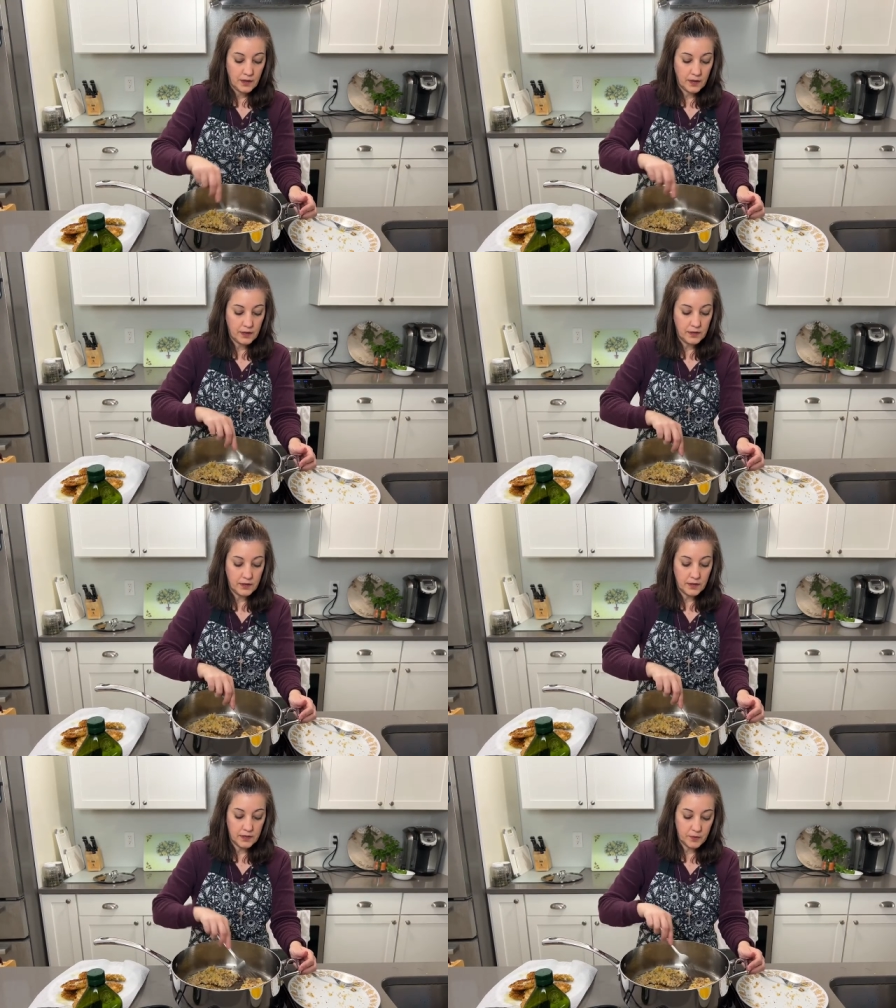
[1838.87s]

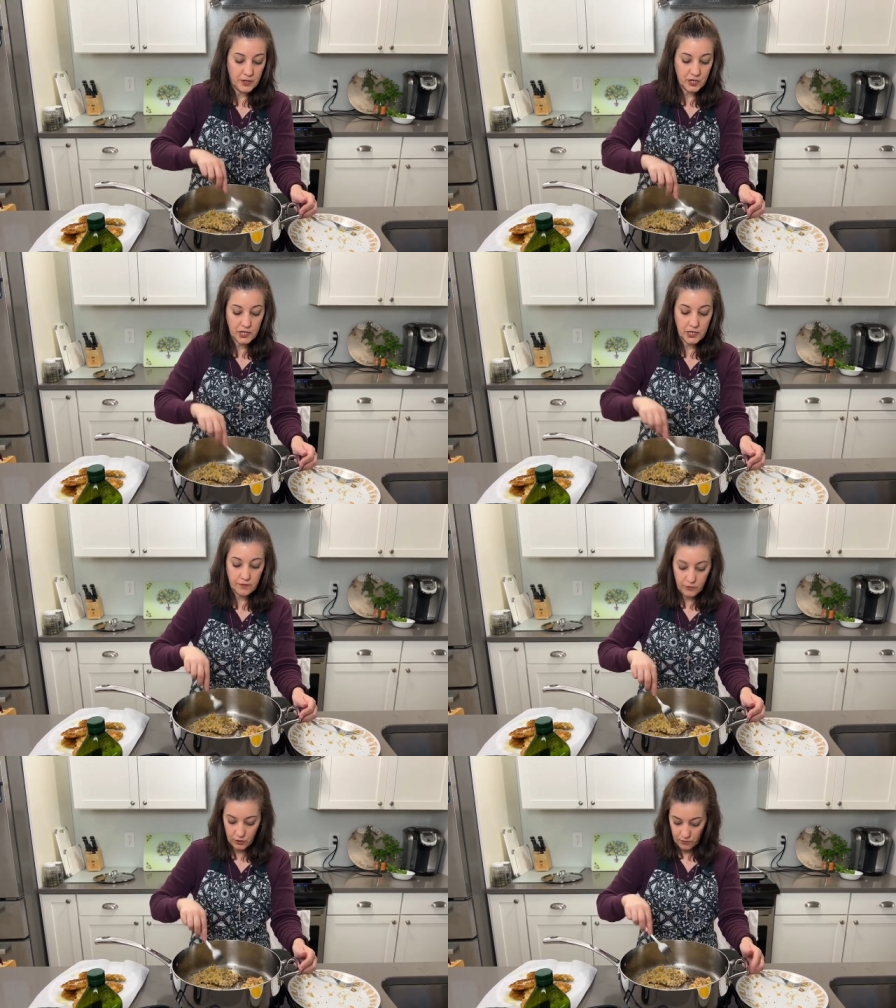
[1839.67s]
And uh, especially
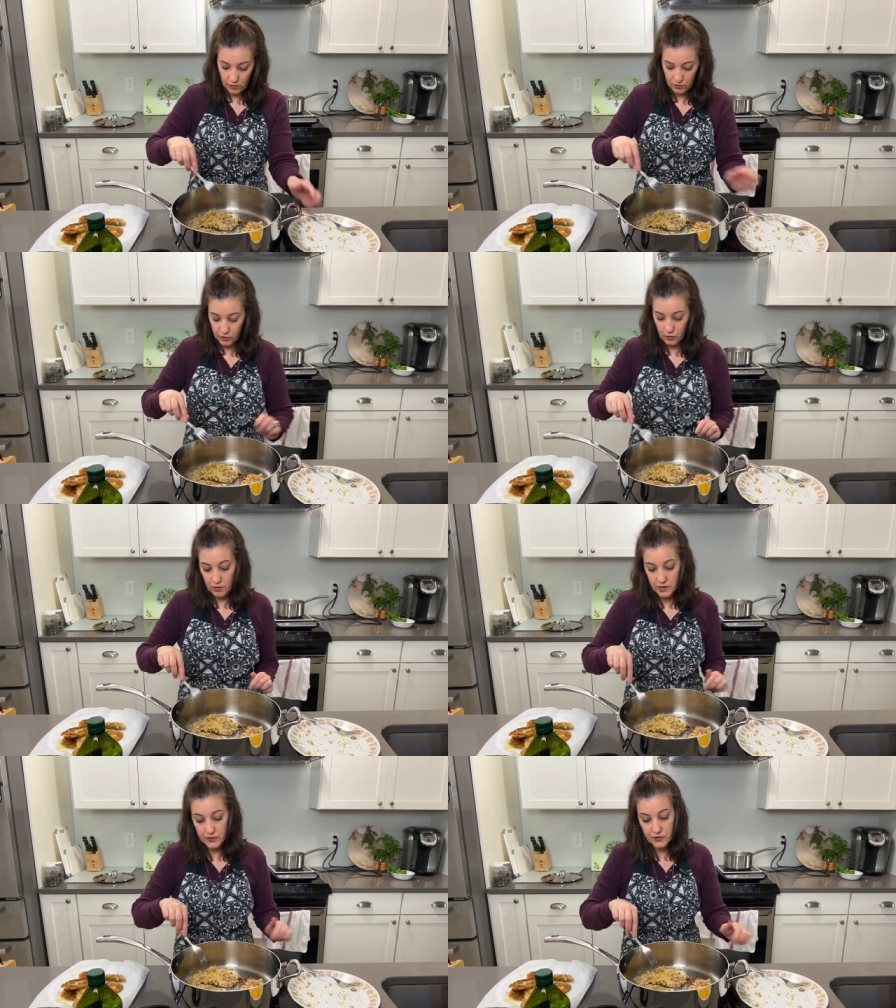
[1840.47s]
if you've heard
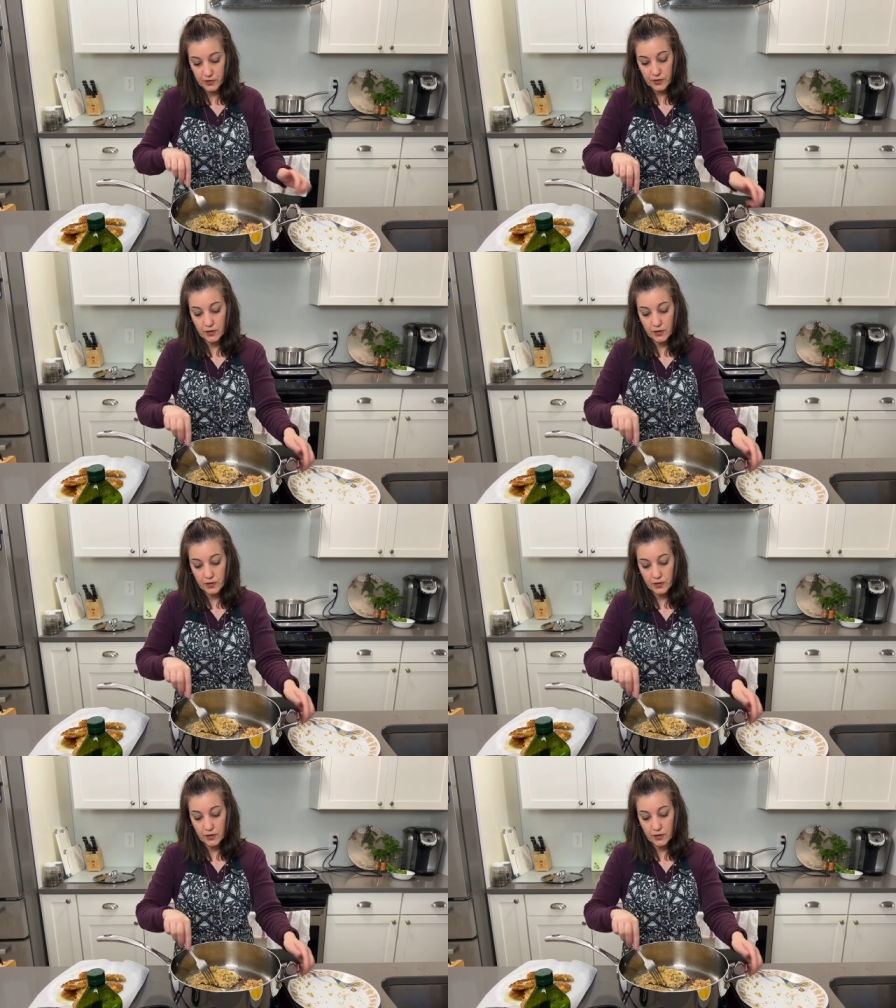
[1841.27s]
stories,